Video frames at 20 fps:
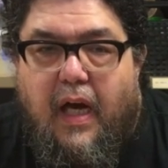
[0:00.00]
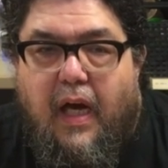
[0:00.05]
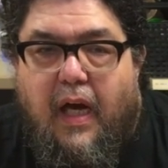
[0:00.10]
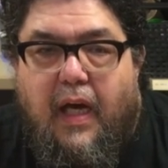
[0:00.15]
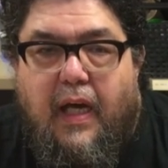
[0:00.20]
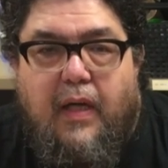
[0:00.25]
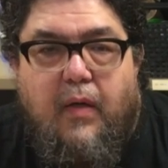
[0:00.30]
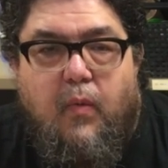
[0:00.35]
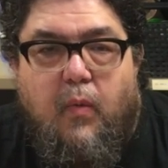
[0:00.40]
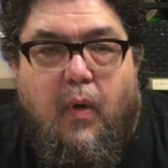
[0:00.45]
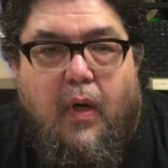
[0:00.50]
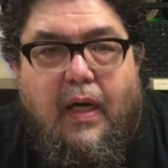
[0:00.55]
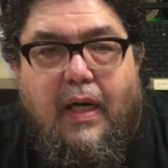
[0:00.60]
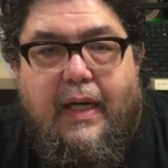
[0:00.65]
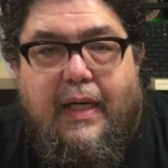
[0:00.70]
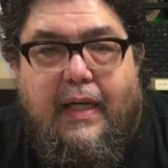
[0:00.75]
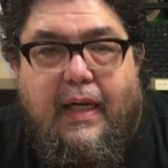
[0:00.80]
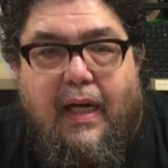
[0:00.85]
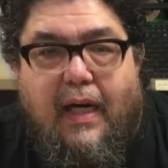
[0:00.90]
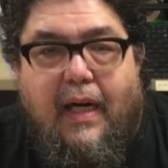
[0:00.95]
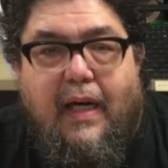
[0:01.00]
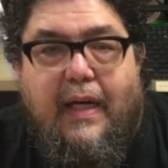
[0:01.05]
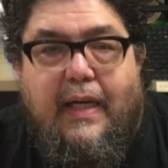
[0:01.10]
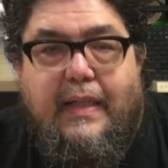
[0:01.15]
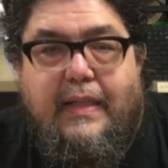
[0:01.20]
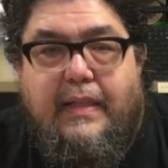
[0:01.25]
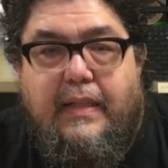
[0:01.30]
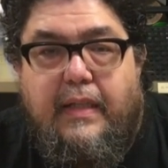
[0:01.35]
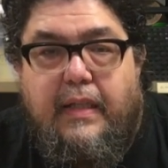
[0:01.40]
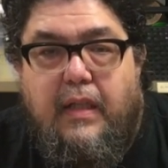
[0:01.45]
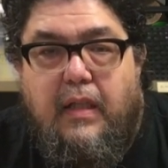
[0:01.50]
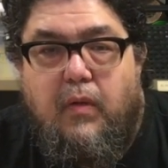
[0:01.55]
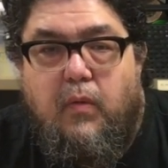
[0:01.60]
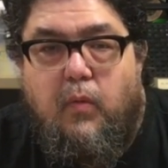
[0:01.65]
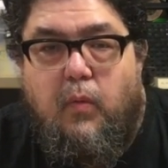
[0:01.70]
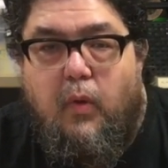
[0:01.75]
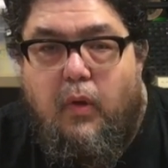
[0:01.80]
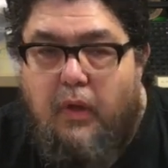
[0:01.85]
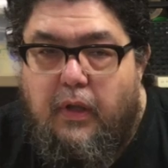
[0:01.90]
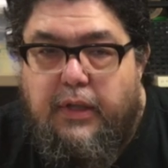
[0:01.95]
I Y I T
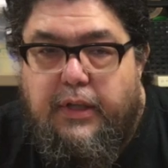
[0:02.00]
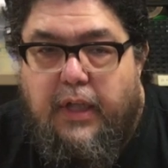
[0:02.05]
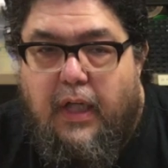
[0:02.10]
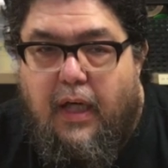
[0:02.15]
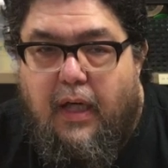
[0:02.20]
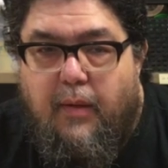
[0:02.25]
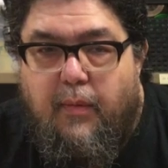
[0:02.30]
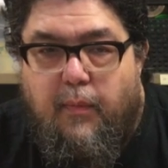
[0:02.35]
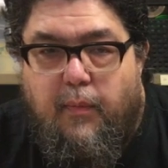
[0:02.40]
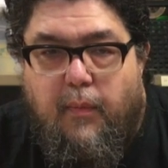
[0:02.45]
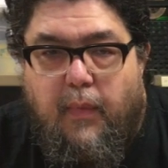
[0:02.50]
workshop.